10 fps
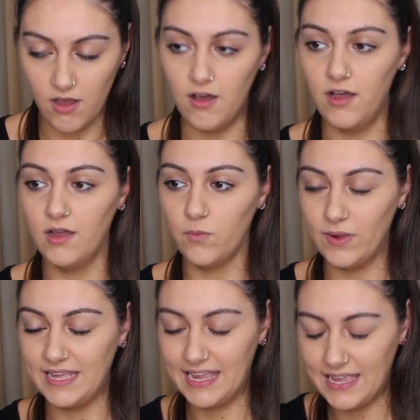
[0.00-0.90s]
are
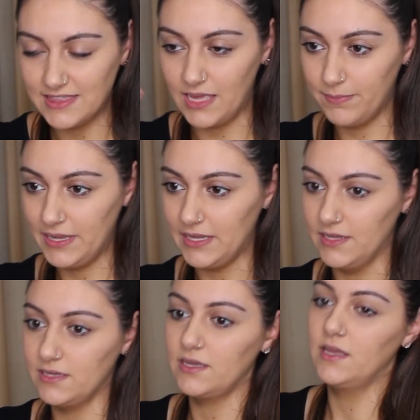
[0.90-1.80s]
when they hit their
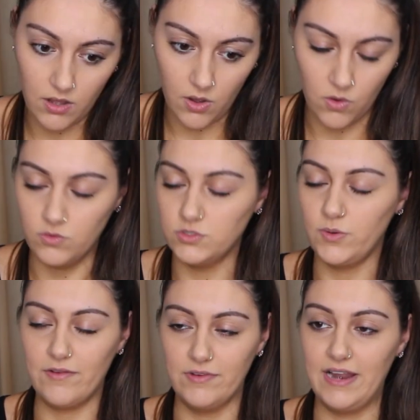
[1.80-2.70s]
peak oh,
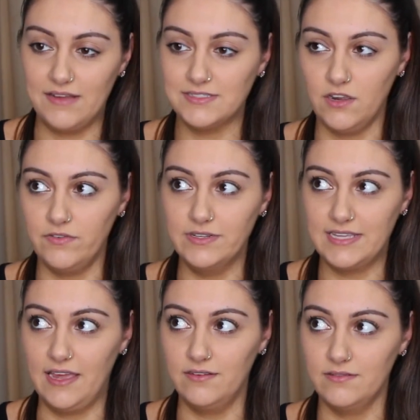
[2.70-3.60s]
do I really have to go through this
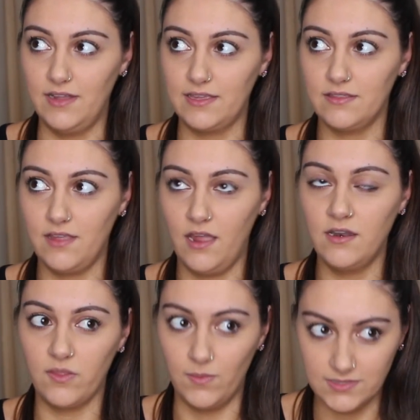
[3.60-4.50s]
again? Like,
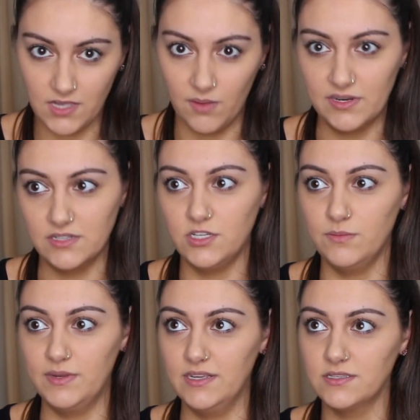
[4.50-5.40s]
another one's coming in
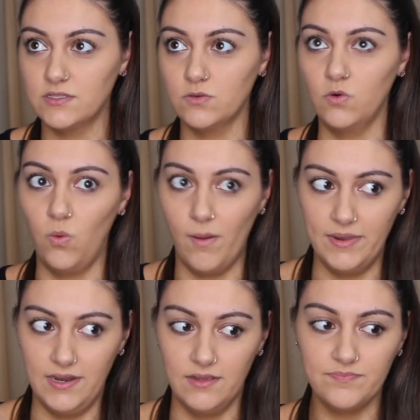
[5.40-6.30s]
two minutes or one
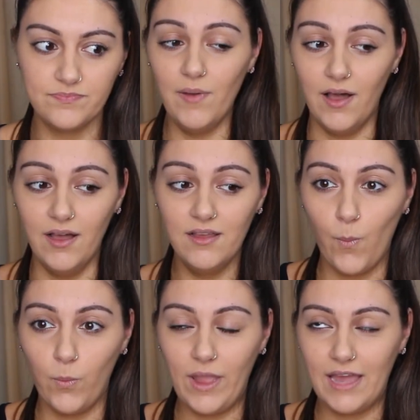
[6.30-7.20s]
minute. But
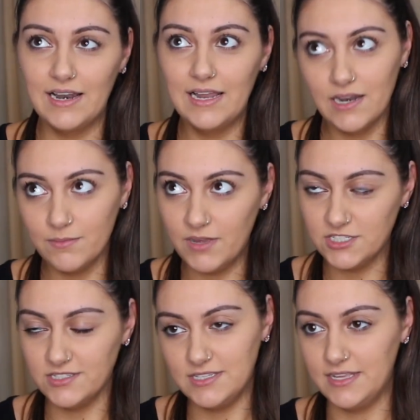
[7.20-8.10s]
we had a little
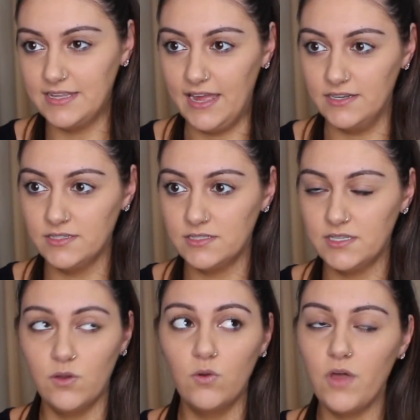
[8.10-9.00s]
emergency at the end.
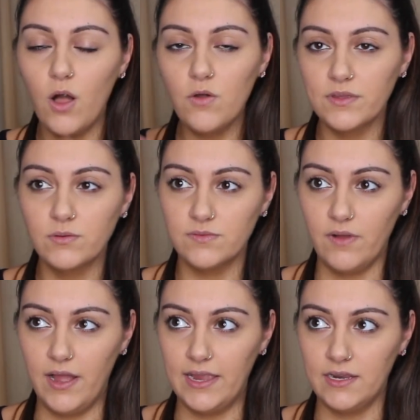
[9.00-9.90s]
See, all the whole thing was
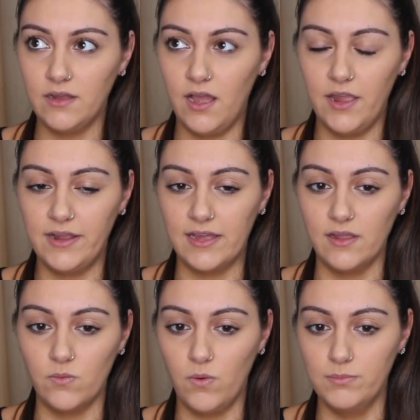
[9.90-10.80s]
fine. I only
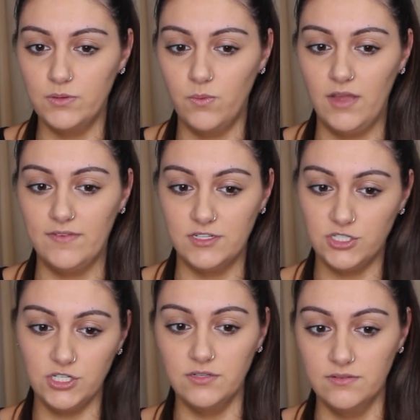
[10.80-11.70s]
had like one midwife and a
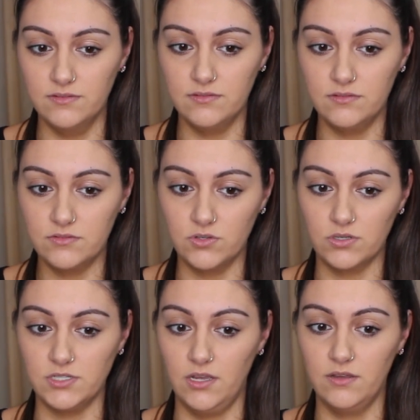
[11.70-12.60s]
student
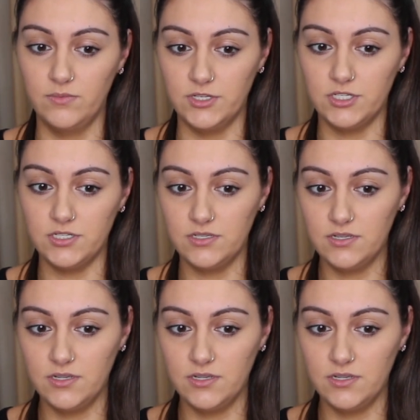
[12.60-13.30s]
doctor, which